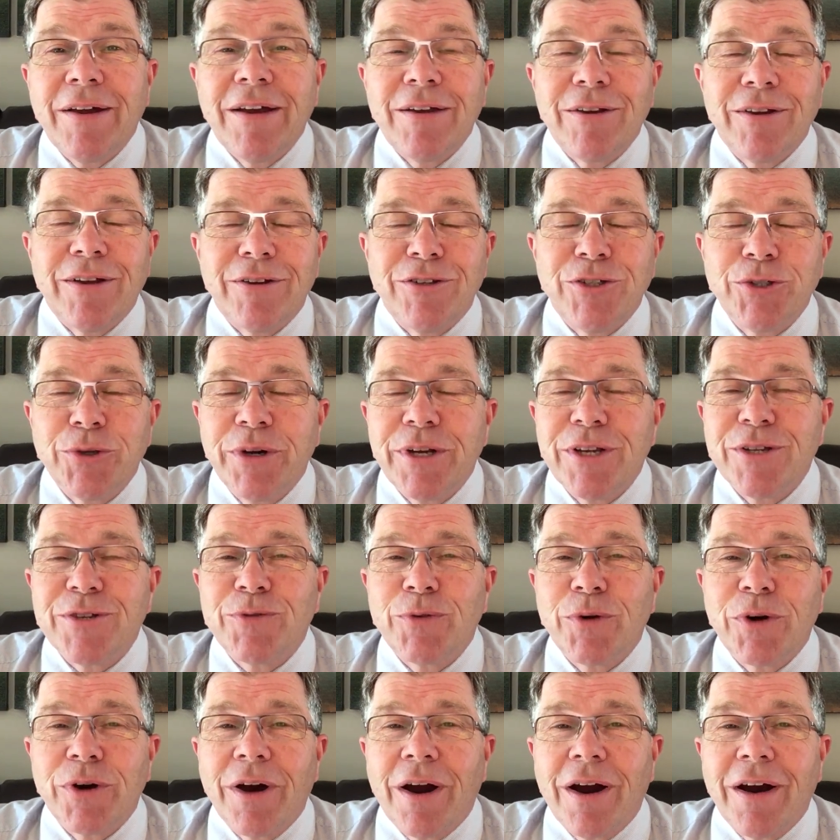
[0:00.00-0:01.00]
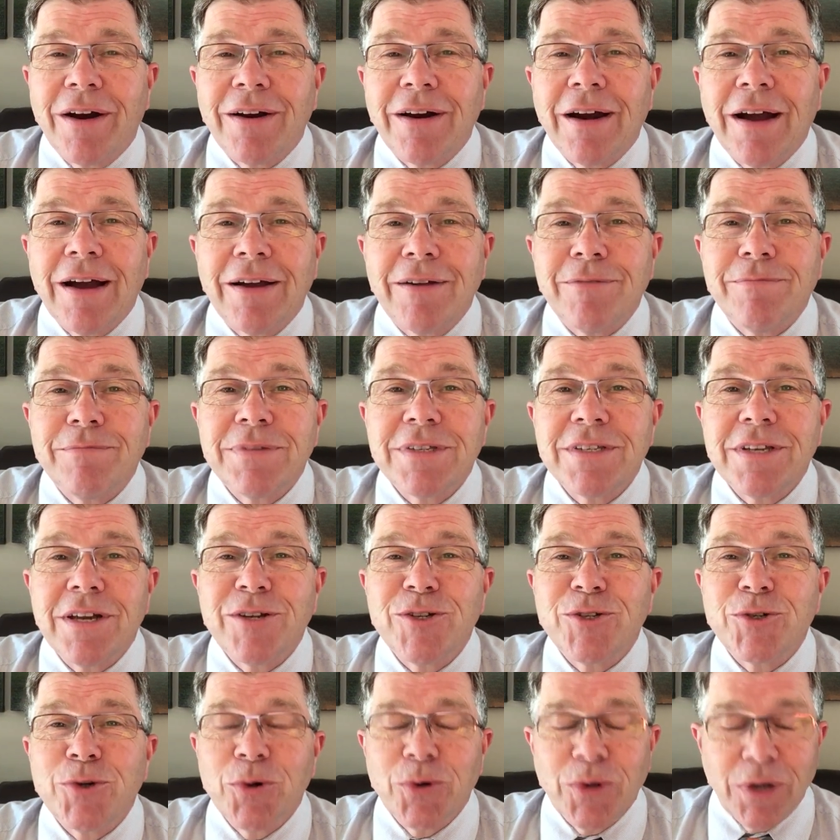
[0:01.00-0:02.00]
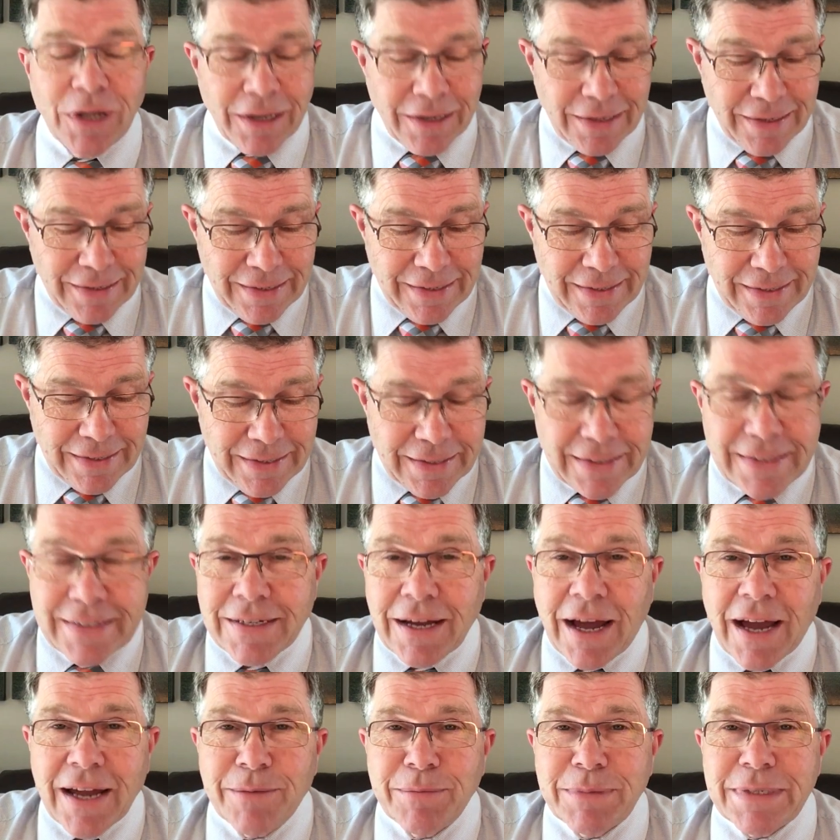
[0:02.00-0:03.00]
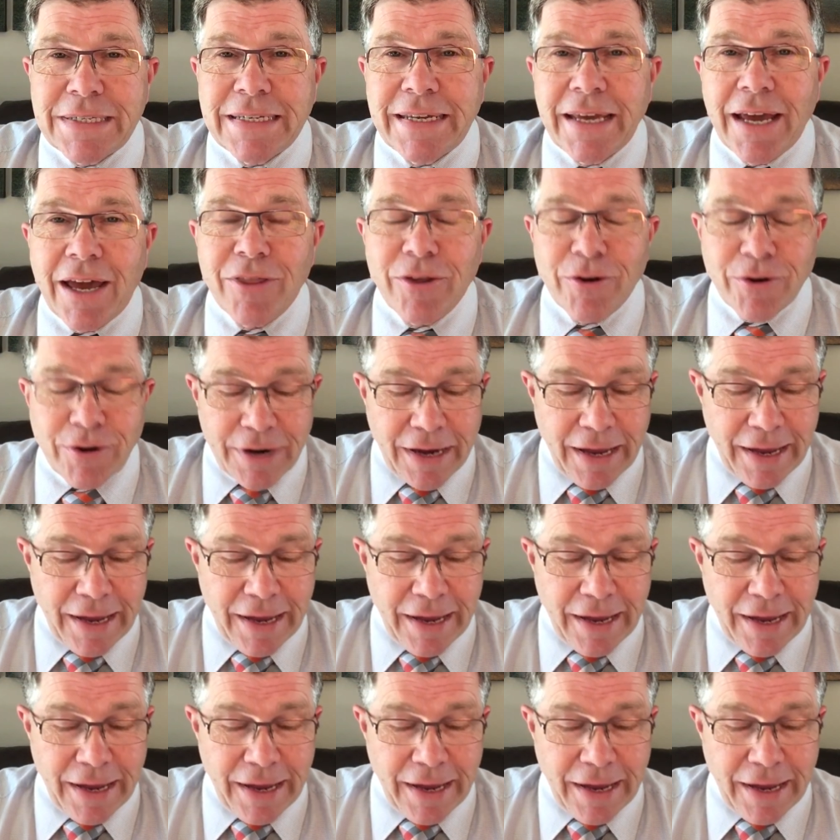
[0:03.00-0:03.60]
to join us for our Sunday school time together.